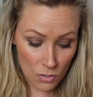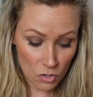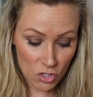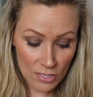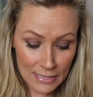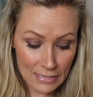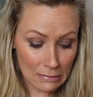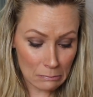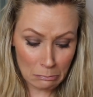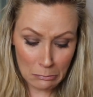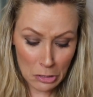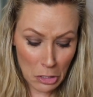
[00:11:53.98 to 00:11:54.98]
just
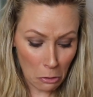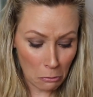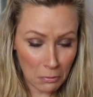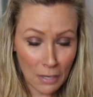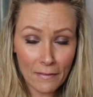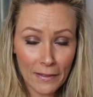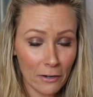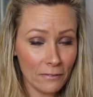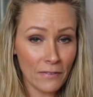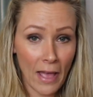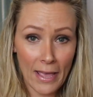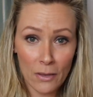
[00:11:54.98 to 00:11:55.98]
to you know
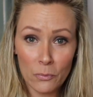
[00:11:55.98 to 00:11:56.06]
clarify